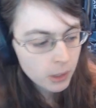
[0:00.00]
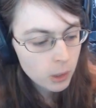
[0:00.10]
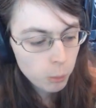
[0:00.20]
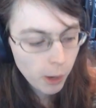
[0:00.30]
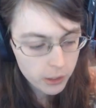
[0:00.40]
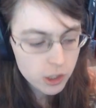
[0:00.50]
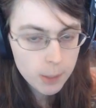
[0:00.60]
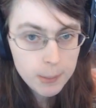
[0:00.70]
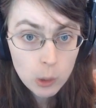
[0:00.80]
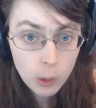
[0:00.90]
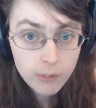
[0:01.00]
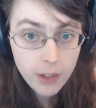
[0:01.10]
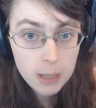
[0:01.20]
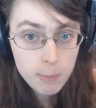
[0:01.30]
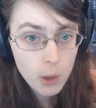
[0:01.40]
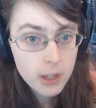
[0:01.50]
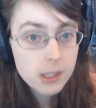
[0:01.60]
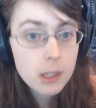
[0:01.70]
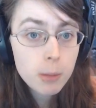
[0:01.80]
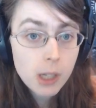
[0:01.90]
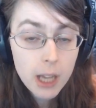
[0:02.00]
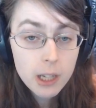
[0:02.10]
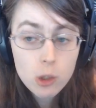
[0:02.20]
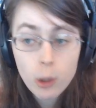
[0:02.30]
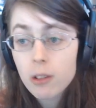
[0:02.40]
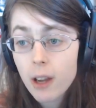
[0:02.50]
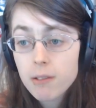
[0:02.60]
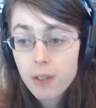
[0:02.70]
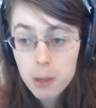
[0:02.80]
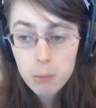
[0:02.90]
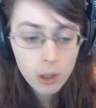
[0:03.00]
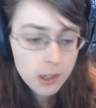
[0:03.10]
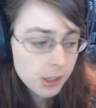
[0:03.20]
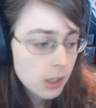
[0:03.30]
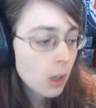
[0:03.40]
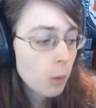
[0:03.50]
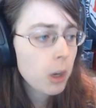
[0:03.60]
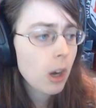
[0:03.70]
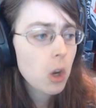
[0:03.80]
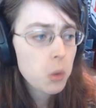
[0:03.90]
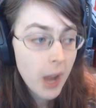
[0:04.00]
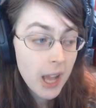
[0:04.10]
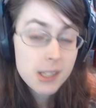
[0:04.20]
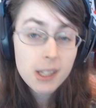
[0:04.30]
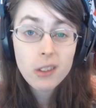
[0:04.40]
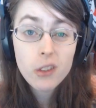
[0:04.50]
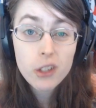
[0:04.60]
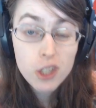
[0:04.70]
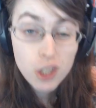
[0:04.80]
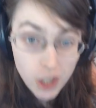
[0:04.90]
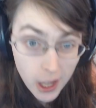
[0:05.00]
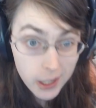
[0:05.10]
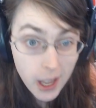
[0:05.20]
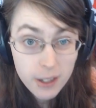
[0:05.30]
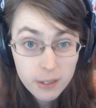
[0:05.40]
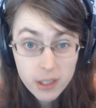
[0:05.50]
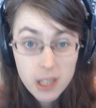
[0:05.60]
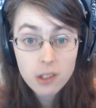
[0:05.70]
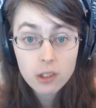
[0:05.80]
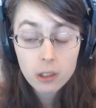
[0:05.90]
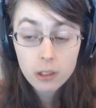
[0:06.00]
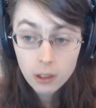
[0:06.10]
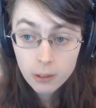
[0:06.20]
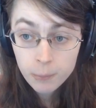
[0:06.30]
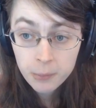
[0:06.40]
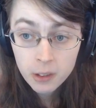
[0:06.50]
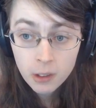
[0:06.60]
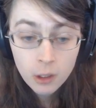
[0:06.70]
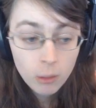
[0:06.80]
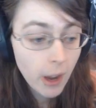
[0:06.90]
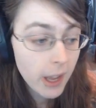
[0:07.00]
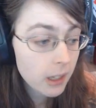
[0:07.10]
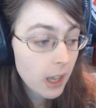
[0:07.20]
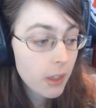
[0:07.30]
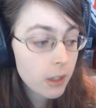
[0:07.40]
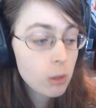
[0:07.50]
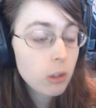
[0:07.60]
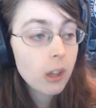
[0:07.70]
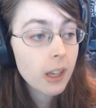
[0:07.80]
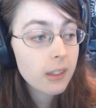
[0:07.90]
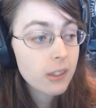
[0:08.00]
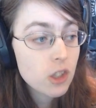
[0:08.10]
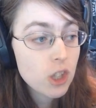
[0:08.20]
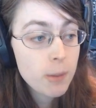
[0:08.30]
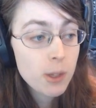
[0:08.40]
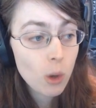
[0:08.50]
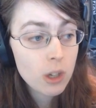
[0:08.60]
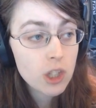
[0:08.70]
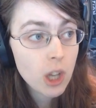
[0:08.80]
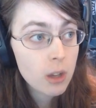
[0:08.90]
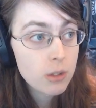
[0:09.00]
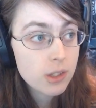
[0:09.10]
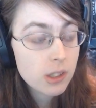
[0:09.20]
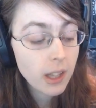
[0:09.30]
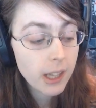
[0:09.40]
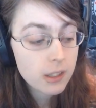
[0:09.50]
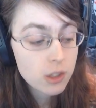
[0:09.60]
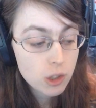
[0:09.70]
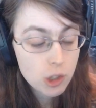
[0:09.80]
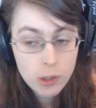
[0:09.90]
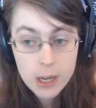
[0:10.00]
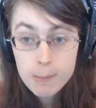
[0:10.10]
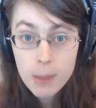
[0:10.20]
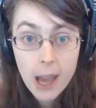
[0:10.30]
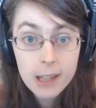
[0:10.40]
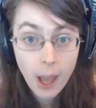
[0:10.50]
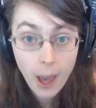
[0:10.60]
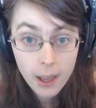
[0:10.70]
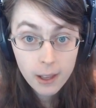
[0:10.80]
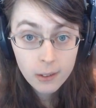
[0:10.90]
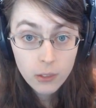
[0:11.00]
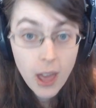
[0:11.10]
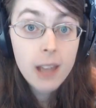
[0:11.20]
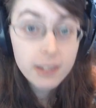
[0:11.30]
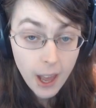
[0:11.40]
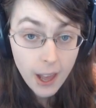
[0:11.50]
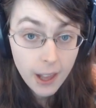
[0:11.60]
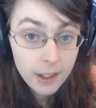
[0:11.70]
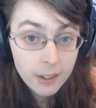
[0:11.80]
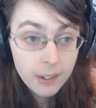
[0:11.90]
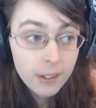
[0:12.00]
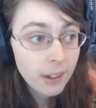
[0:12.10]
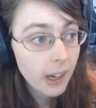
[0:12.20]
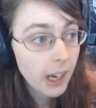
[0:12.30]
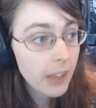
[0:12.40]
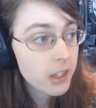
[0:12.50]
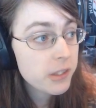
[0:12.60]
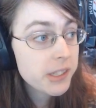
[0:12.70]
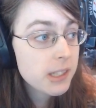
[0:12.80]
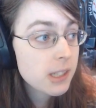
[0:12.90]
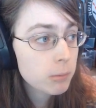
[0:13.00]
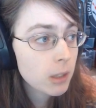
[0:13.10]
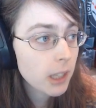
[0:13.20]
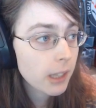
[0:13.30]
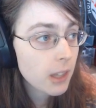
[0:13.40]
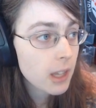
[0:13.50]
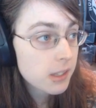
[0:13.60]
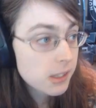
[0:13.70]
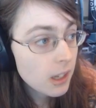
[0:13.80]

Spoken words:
where the Jimmy Dore fanboys and the Breonna Joy Gray fanboys were harassing the shit out of Nina Turner, right? And then you look at the Jimmy Dore show's, like, stream that day, and then you see something like this.